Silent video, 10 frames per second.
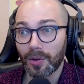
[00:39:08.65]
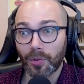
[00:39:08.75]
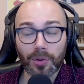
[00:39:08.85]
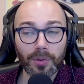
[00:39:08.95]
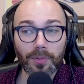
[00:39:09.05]

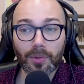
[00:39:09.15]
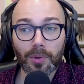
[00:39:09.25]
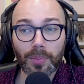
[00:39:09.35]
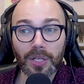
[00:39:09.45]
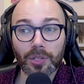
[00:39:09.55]
or
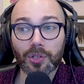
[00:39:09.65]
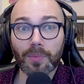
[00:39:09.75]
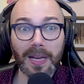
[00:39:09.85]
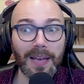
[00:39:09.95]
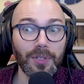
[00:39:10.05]
patients who
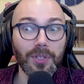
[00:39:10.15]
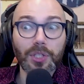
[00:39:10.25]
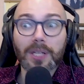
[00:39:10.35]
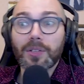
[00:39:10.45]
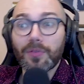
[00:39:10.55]
might have to
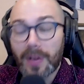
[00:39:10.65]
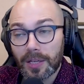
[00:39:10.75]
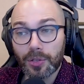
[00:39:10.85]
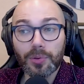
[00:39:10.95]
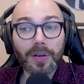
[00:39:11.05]
justify
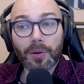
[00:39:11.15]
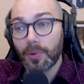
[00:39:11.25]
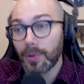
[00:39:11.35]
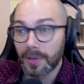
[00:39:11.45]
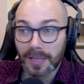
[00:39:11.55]
to their
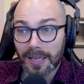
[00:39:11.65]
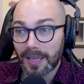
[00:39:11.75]
own